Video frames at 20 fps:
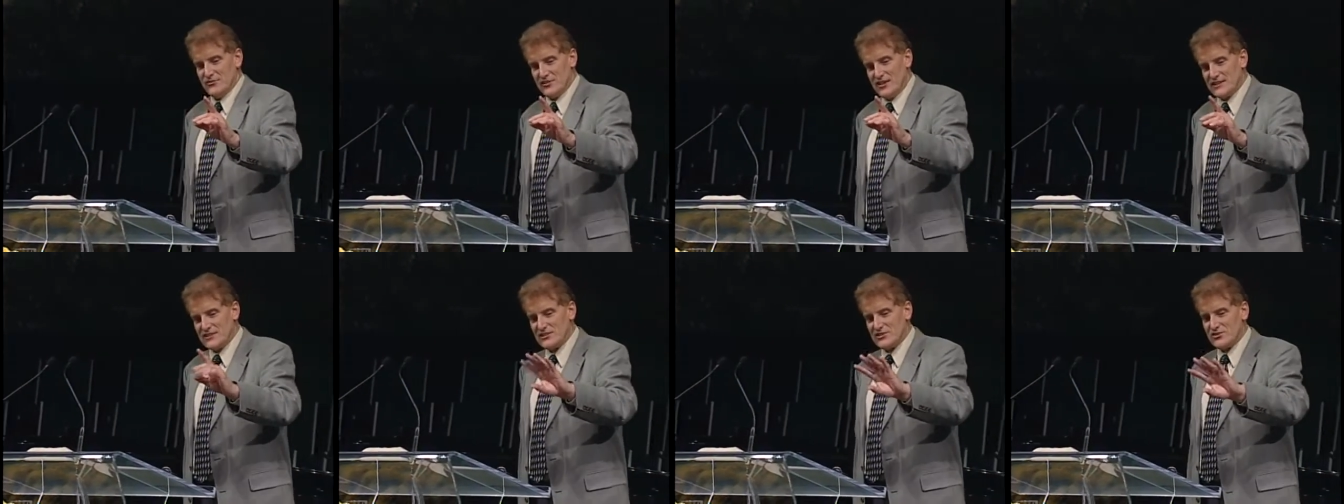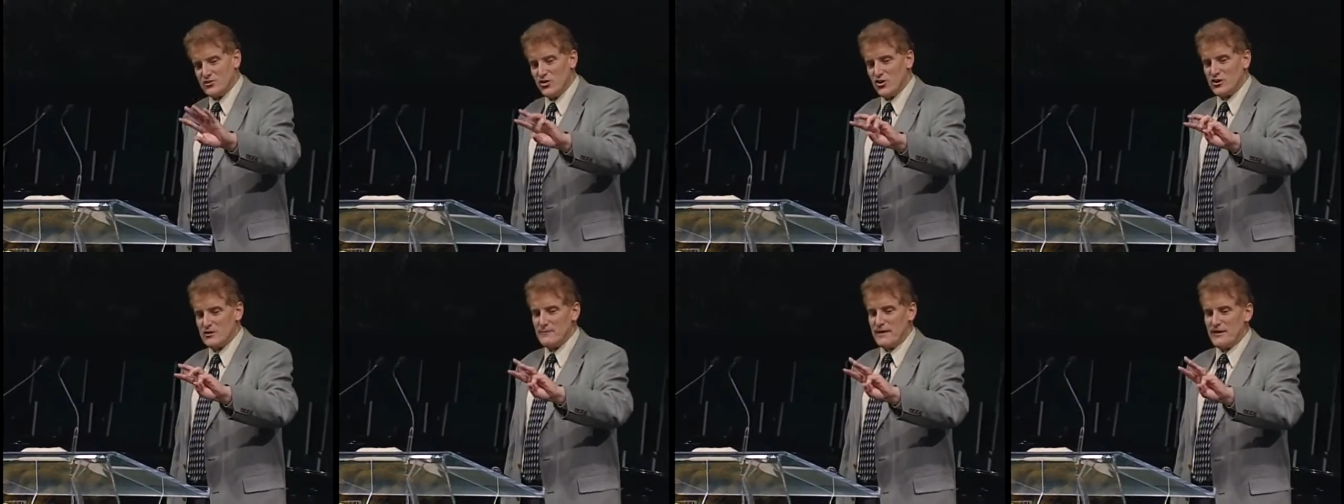Jesus
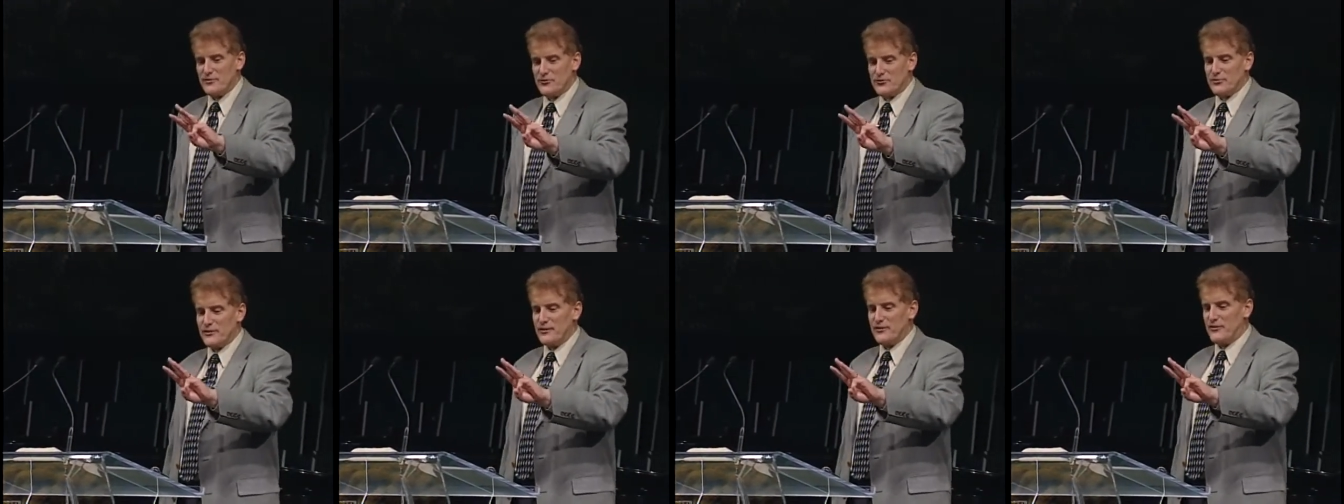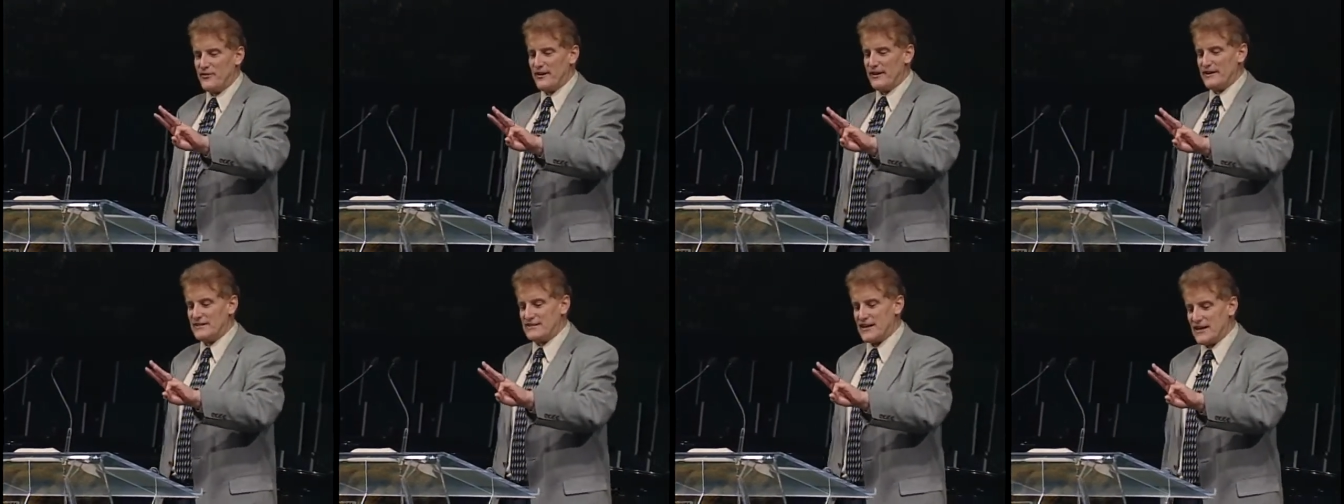talked about three
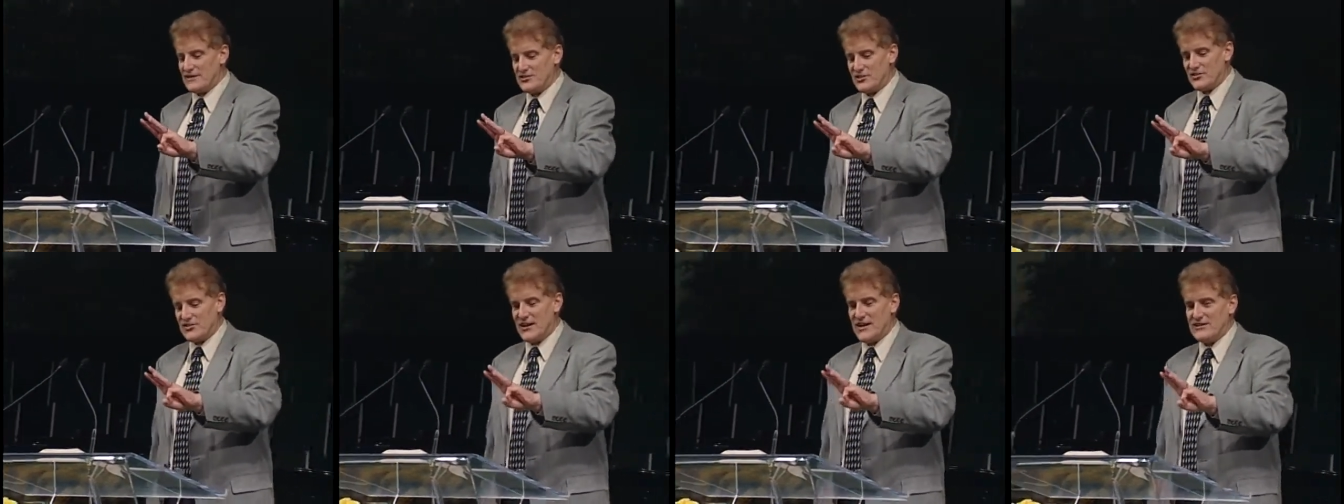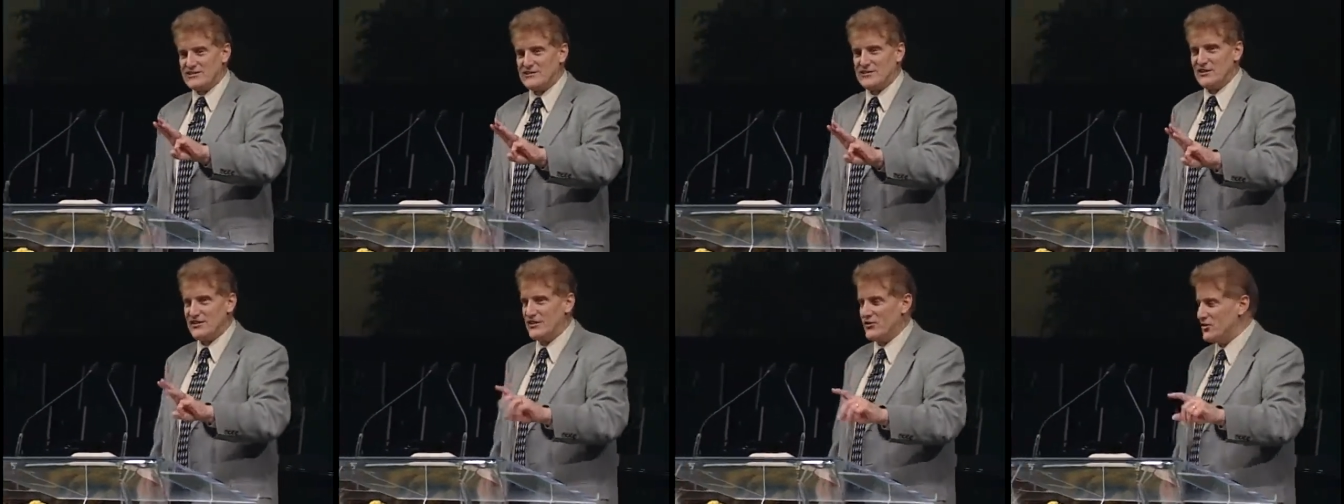things I
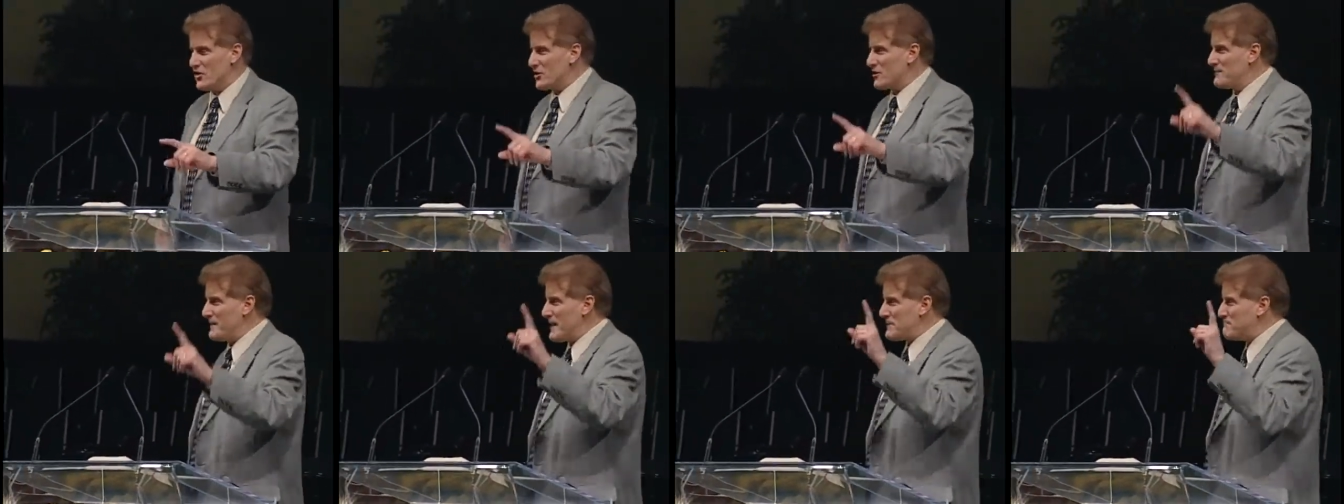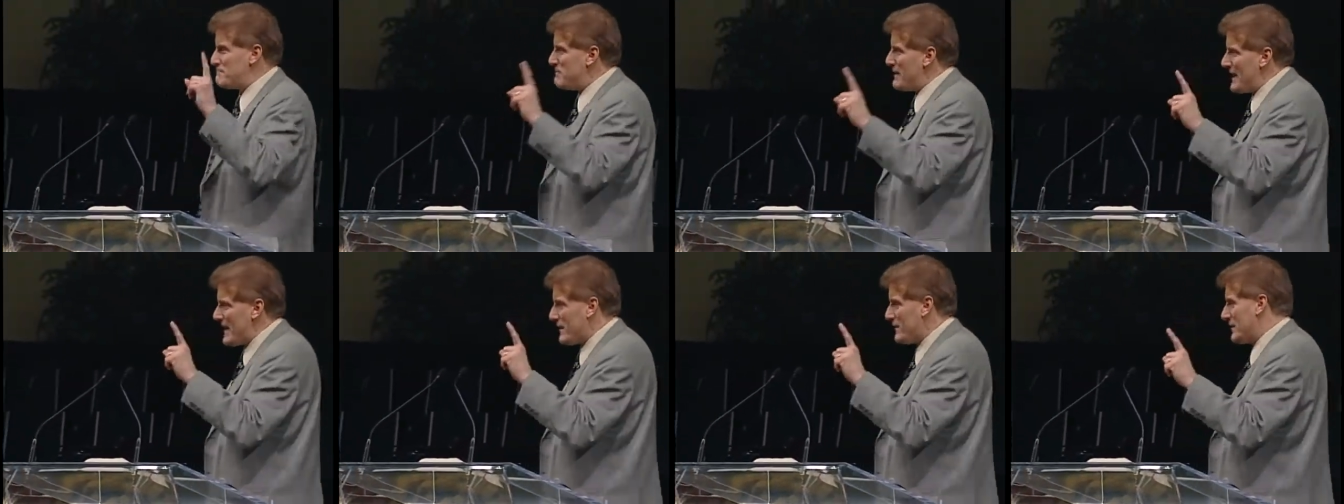suggested. He talked
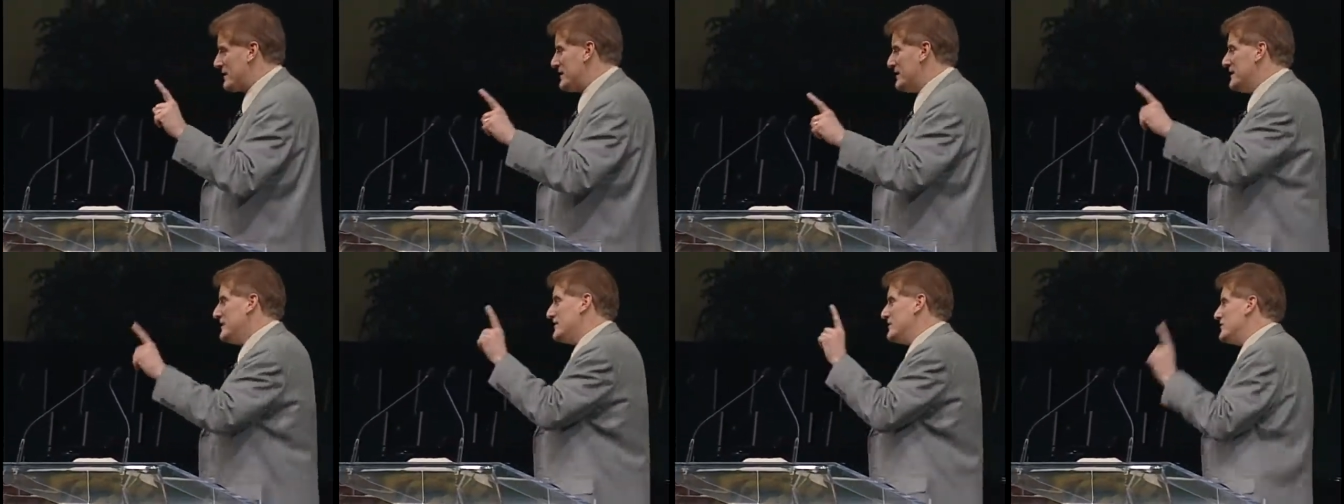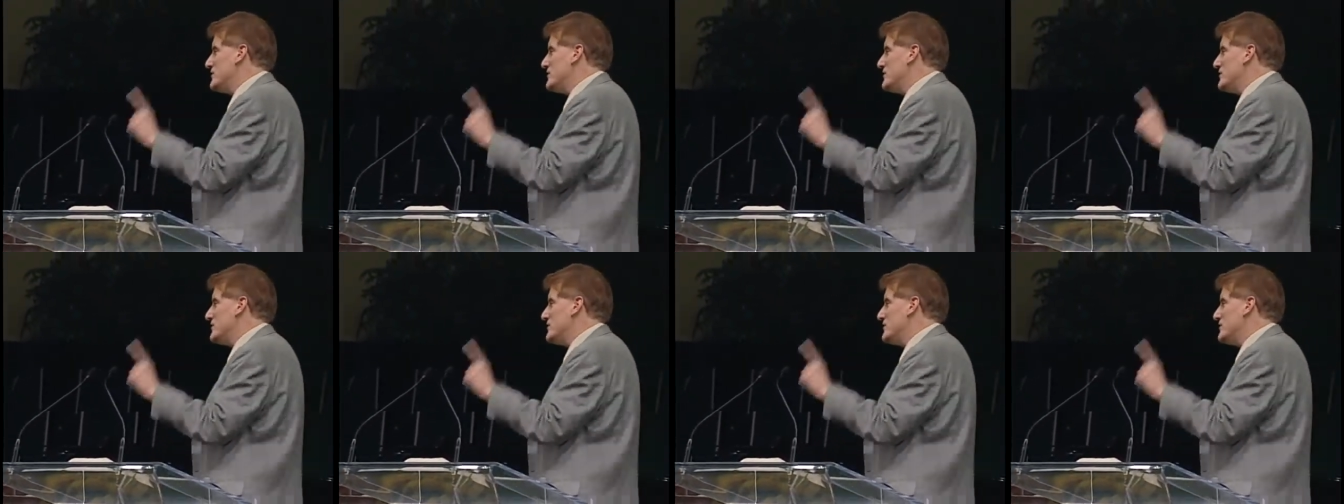about power.